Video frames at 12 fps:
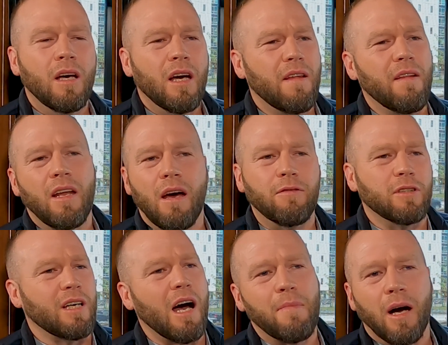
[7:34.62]
And then every
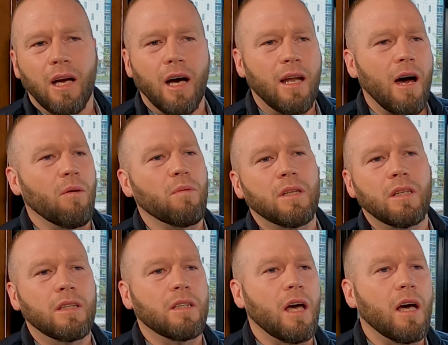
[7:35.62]
time I got out,
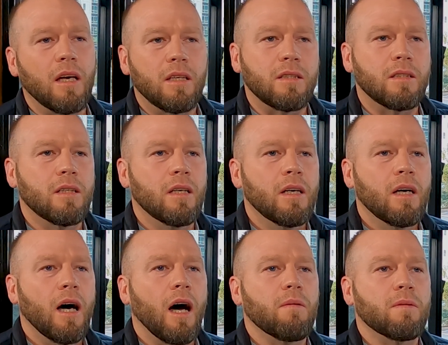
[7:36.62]
within days,
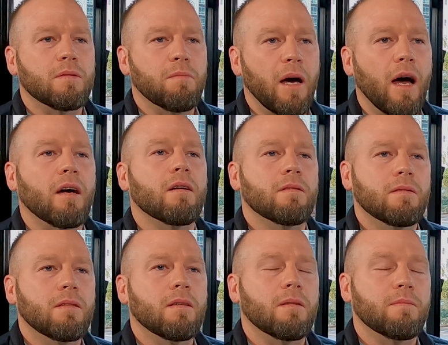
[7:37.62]
I was back
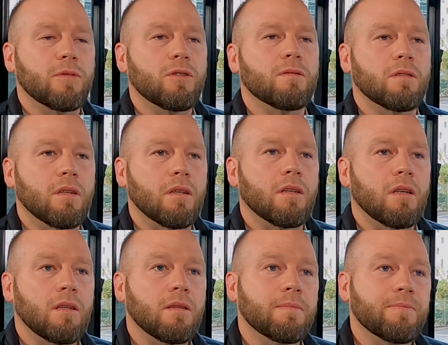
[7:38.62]
using
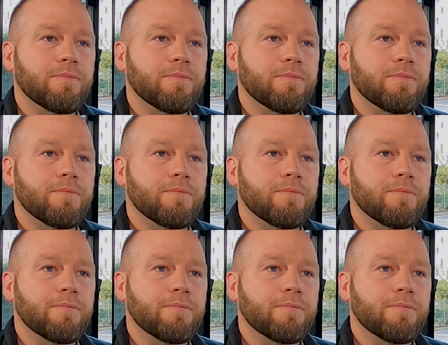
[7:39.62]
again.